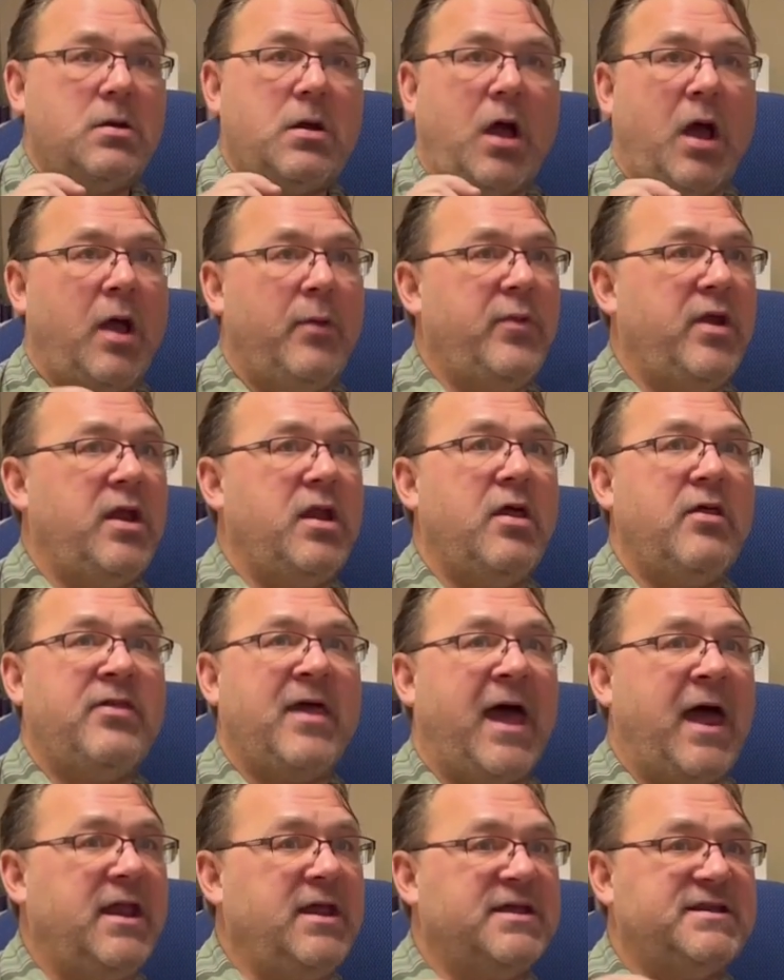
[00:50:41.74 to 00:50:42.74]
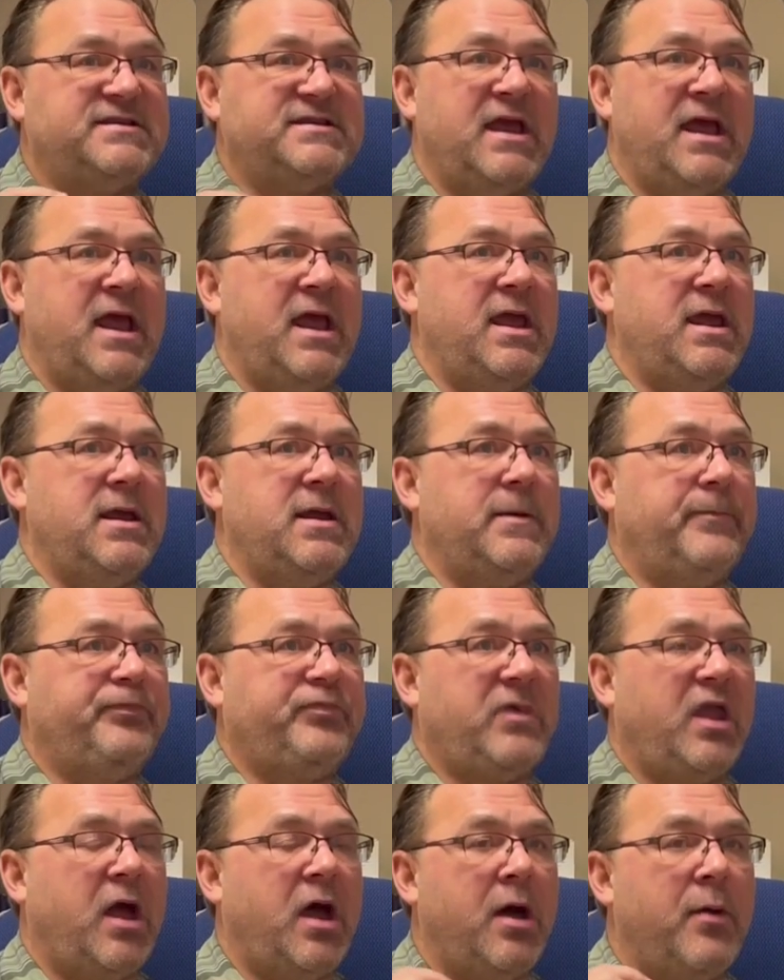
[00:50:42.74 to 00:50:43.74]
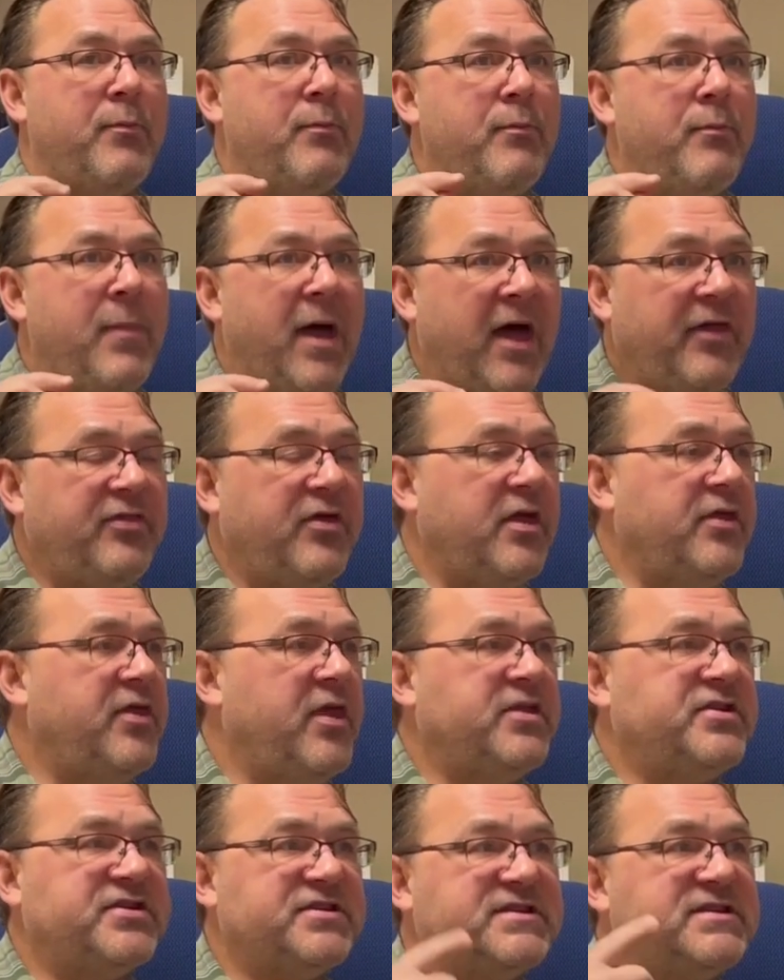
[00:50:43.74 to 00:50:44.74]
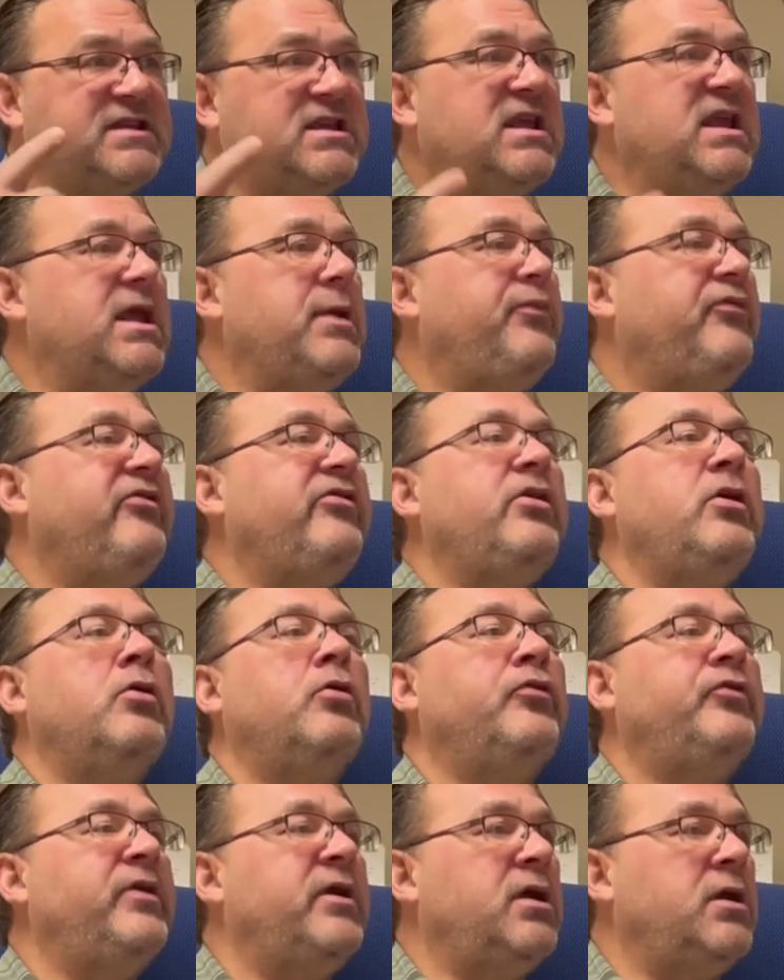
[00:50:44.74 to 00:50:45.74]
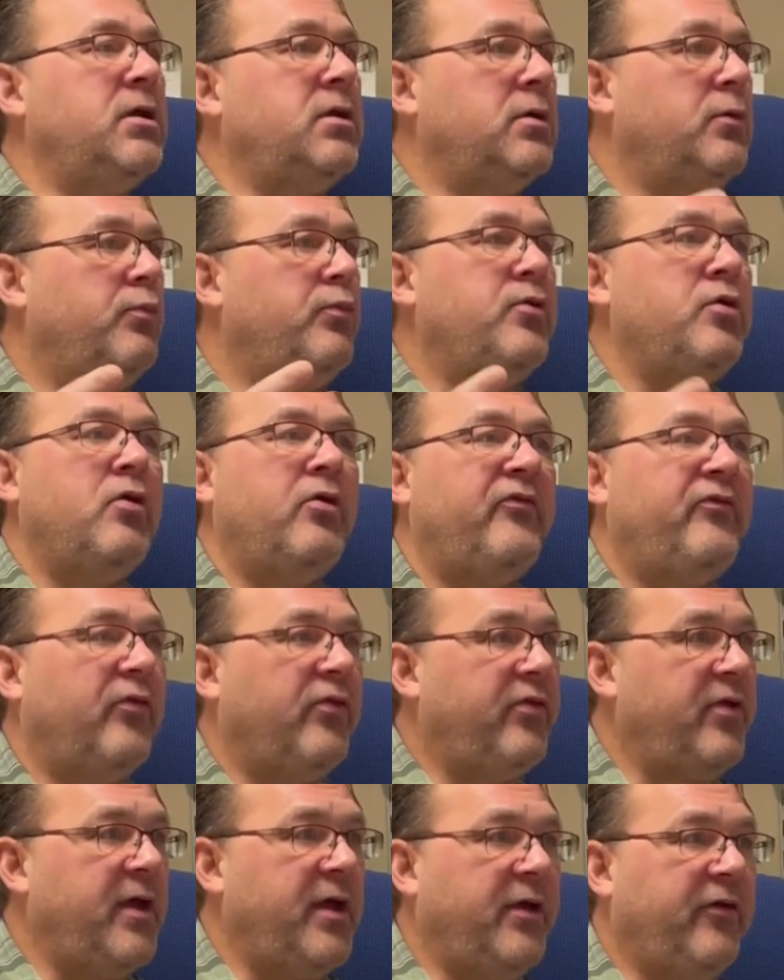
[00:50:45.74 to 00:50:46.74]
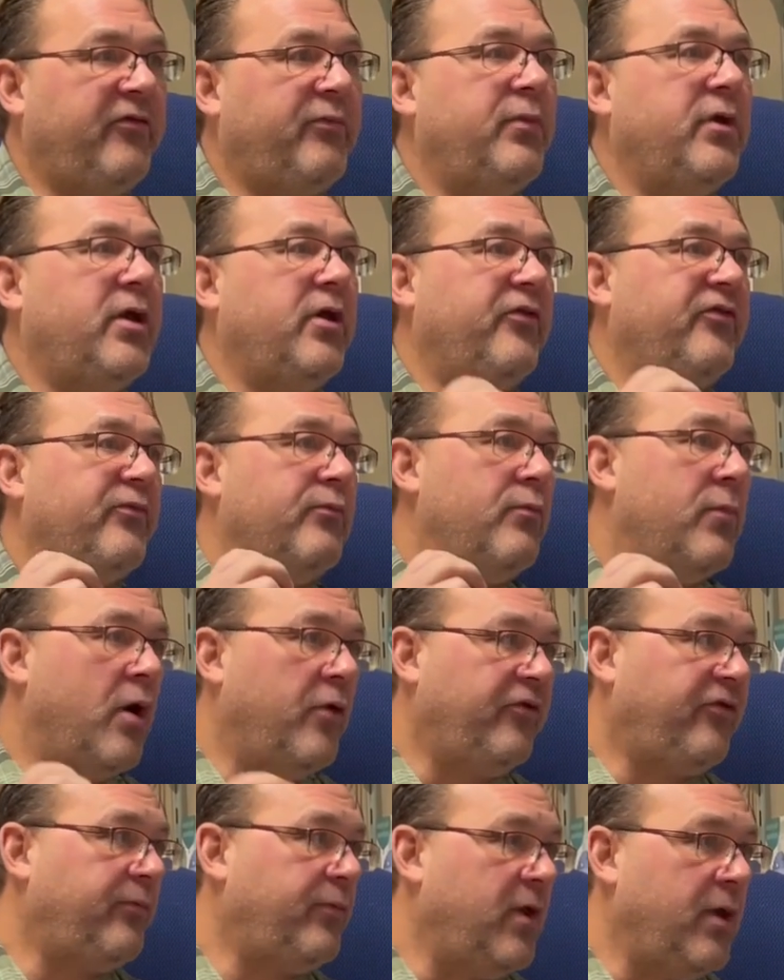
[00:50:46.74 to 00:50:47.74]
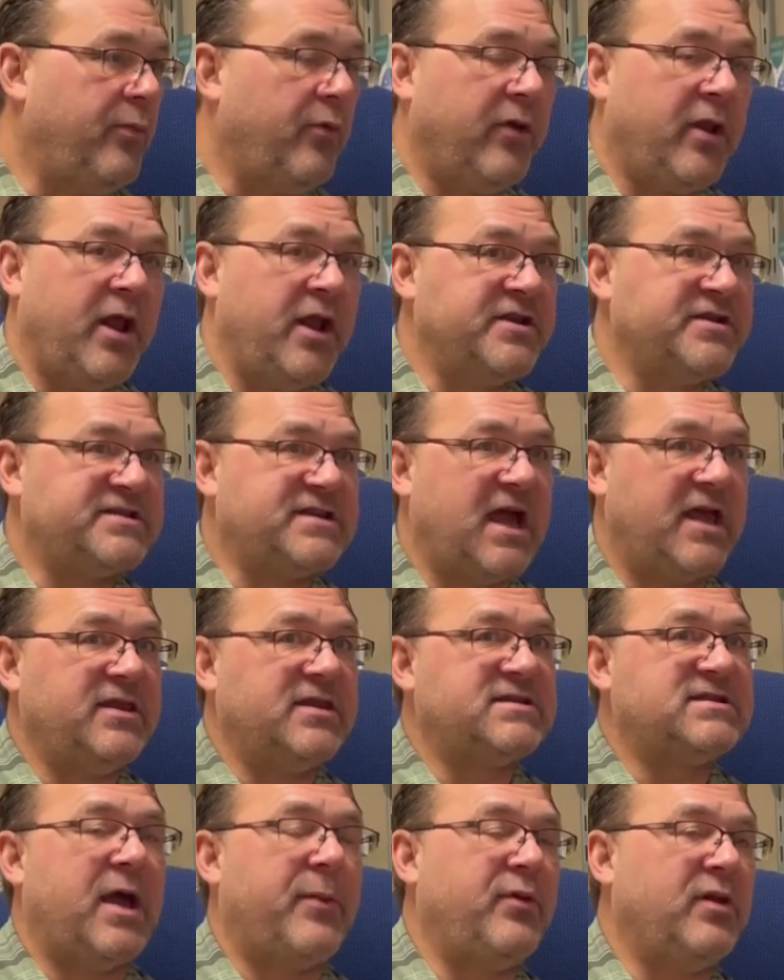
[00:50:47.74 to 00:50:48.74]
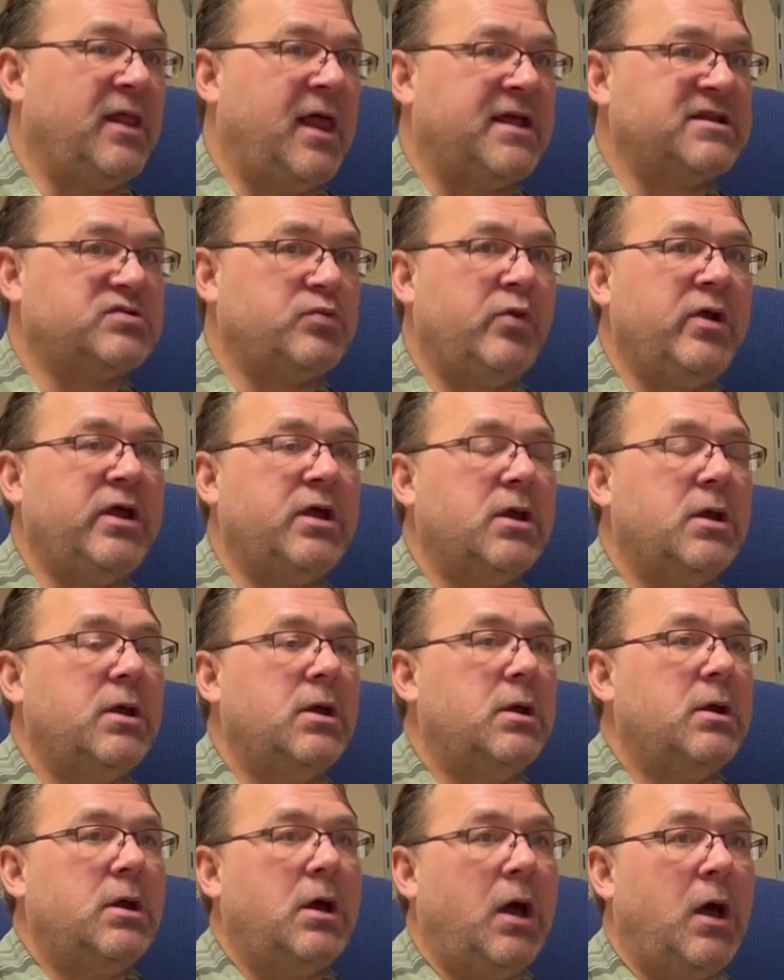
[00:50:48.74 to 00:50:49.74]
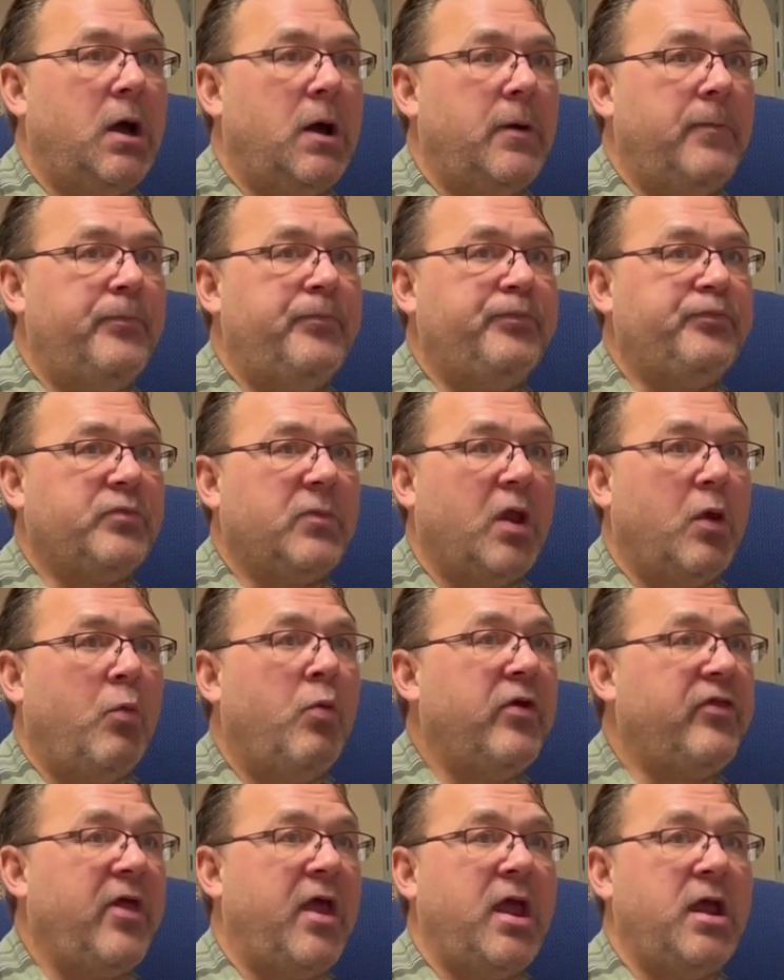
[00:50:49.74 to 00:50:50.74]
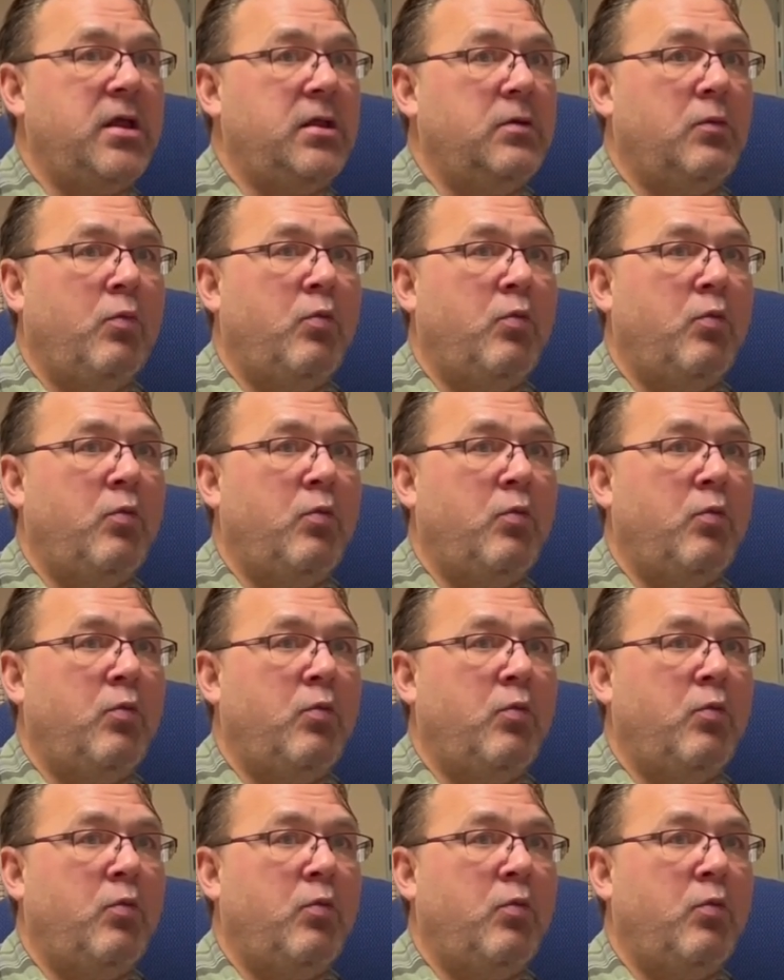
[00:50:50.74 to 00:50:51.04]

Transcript: I mean, that is a method that just keeps yielding beautiful things, because most people, and I just had this happen last week, with a